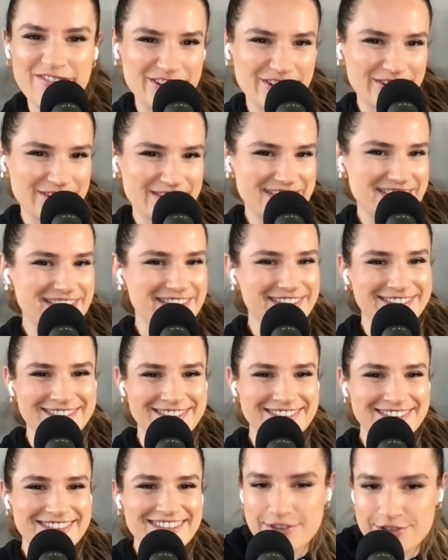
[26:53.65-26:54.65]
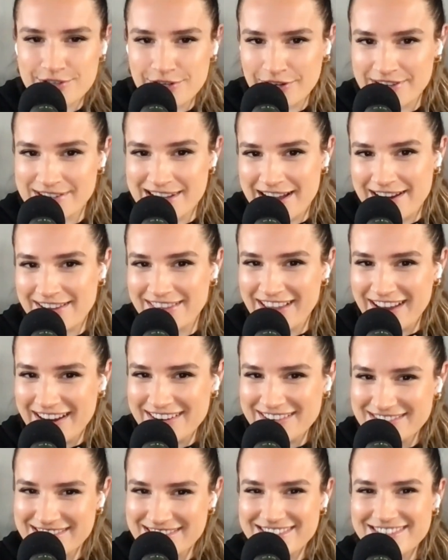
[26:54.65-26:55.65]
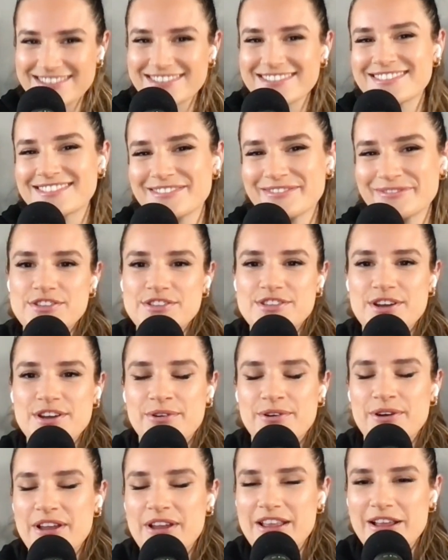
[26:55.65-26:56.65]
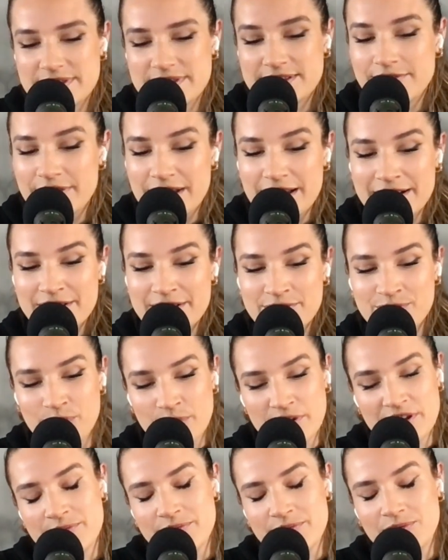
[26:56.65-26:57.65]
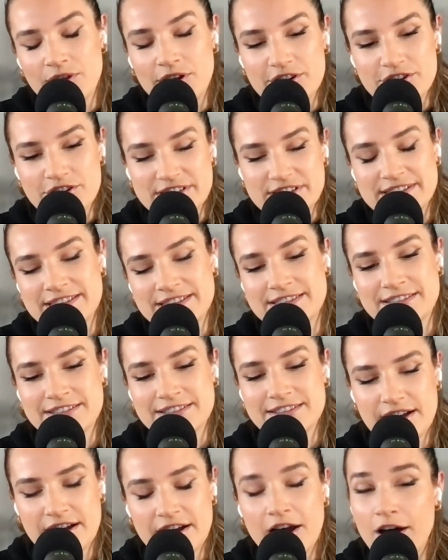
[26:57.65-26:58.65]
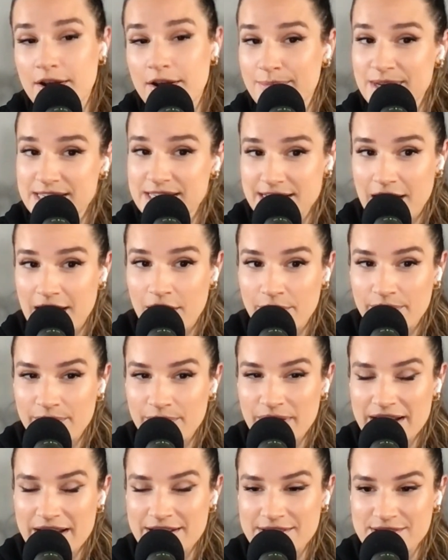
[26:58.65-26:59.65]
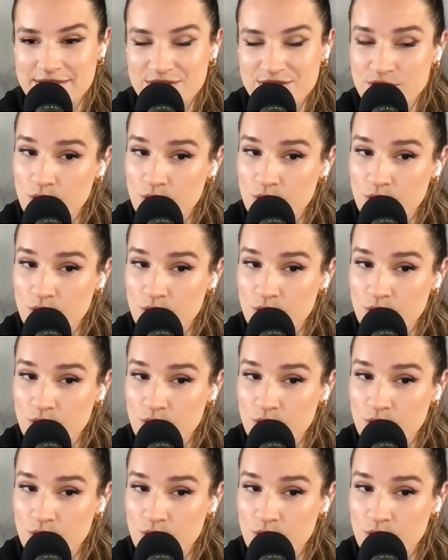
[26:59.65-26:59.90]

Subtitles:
devils, the dark side of things. So, Savannah, one of the largest economies now is